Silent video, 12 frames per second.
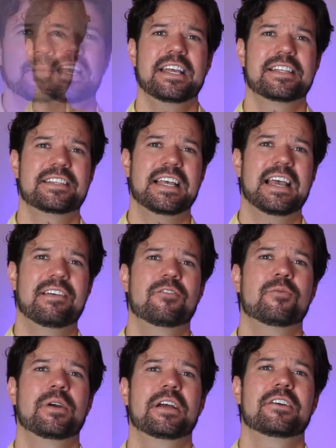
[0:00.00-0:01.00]
It's
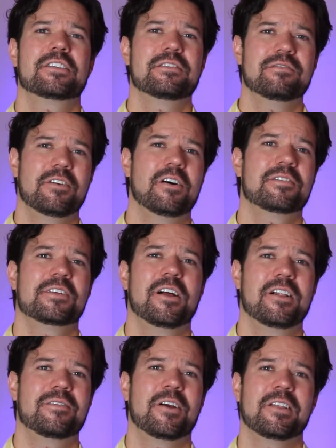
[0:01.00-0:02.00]
everywhere, it's involved in
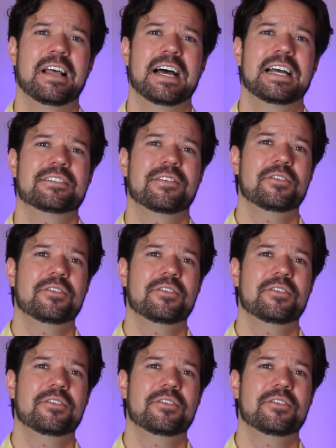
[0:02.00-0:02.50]
all of our lives.